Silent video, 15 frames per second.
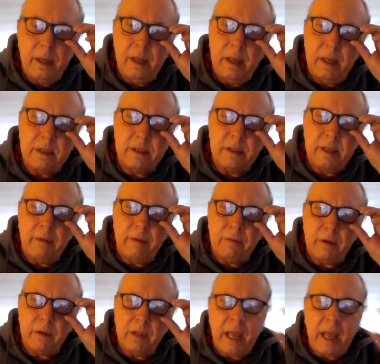has
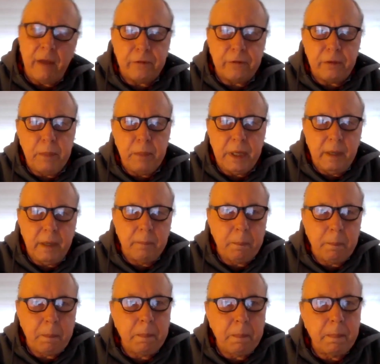never left me.
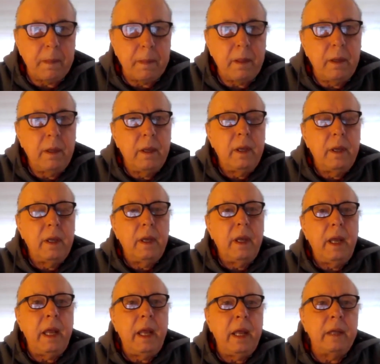
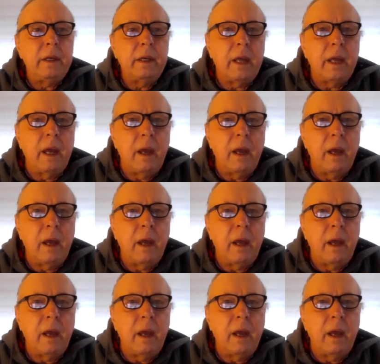And